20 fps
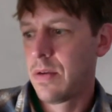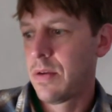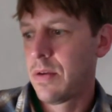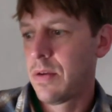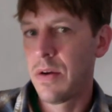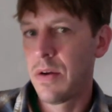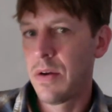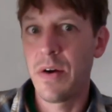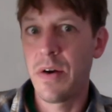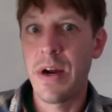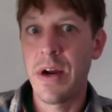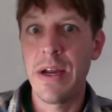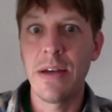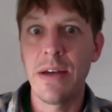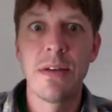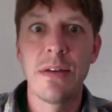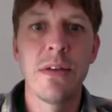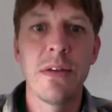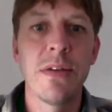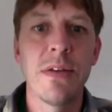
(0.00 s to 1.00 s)
All right,
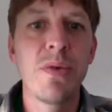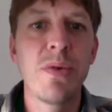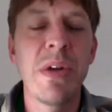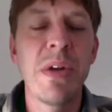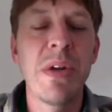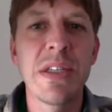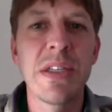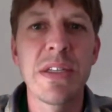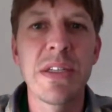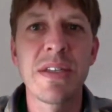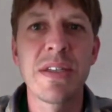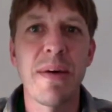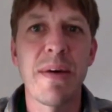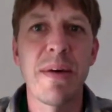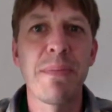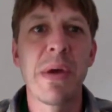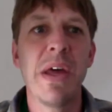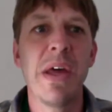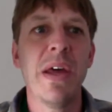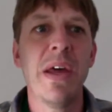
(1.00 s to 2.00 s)
the 2 minutes is
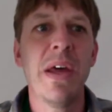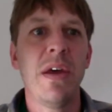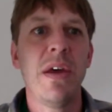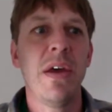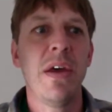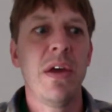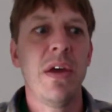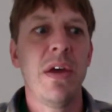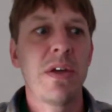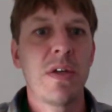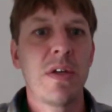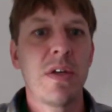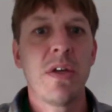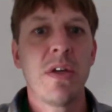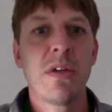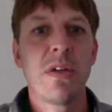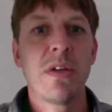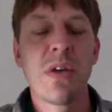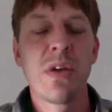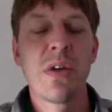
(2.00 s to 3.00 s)
up.
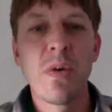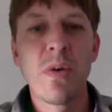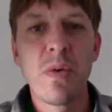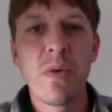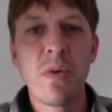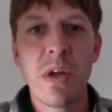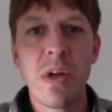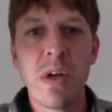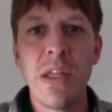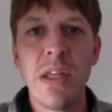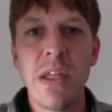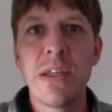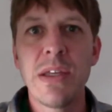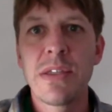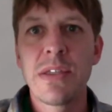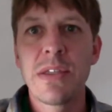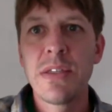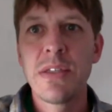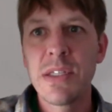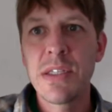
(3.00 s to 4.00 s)
So in
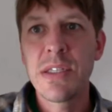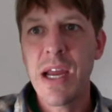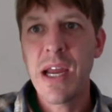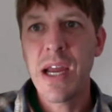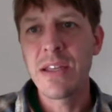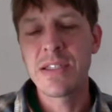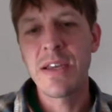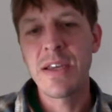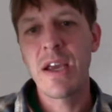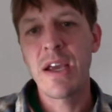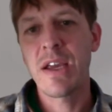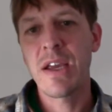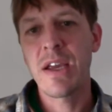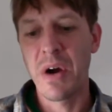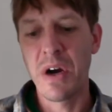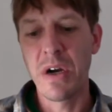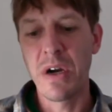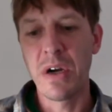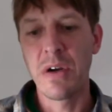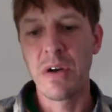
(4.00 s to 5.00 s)
this kind of the
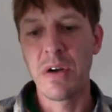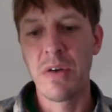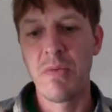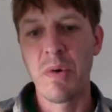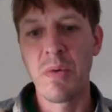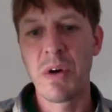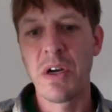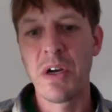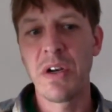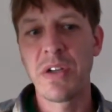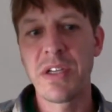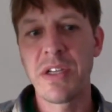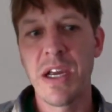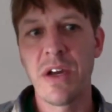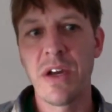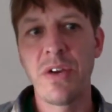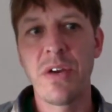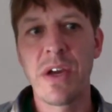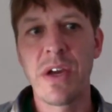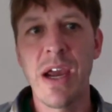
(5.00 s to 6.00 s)
second part, what we're going
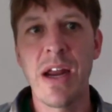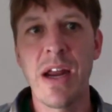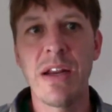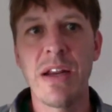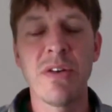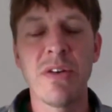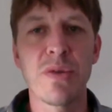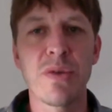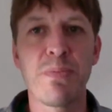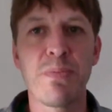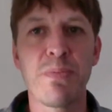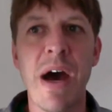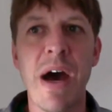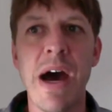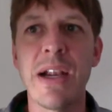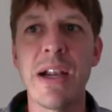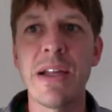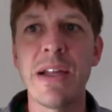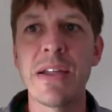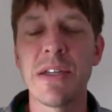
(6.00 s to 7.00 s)
to take a look at here is
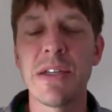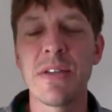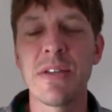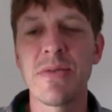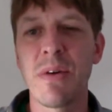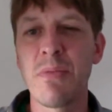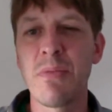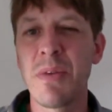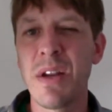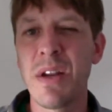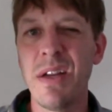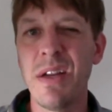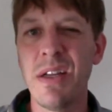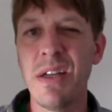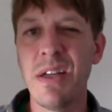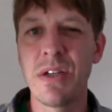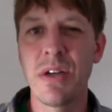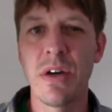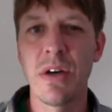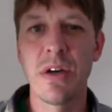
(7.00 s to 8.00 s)
policy. So I'm going to
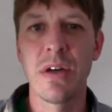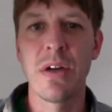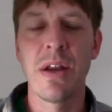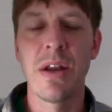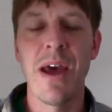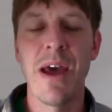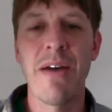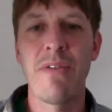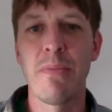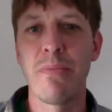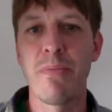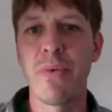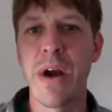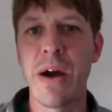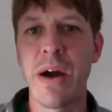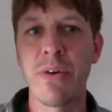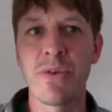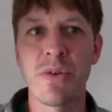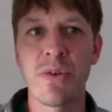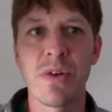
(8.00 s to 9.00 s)
need you to have a
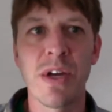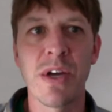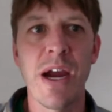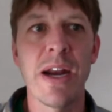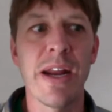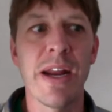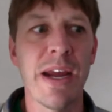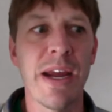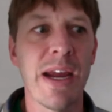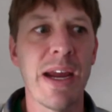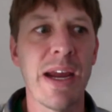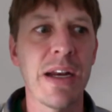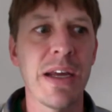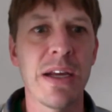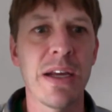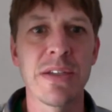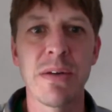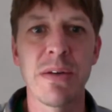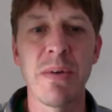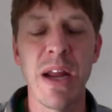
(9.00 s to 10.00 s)
browser kind of handy because
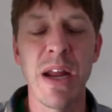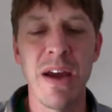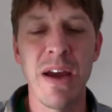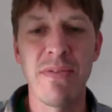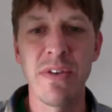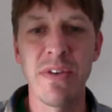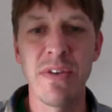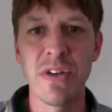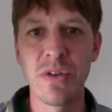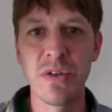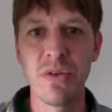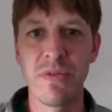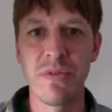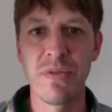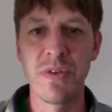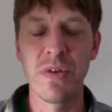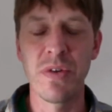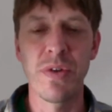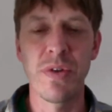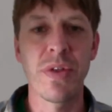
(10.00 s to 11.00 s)
I'm going to have you do a
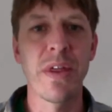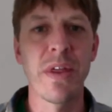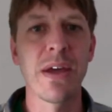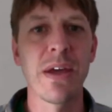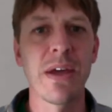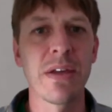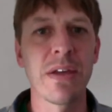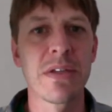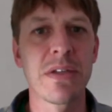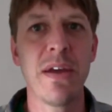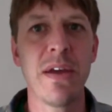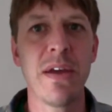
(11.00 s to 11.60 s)
few things.